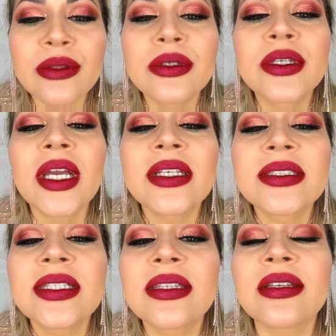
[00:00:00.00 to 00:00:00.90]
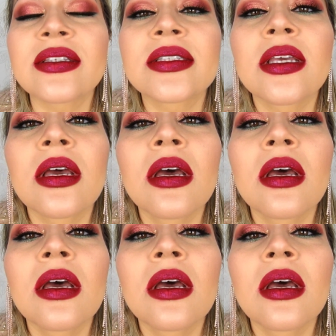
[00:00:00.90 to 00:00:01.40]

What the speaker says: Do you guys see this?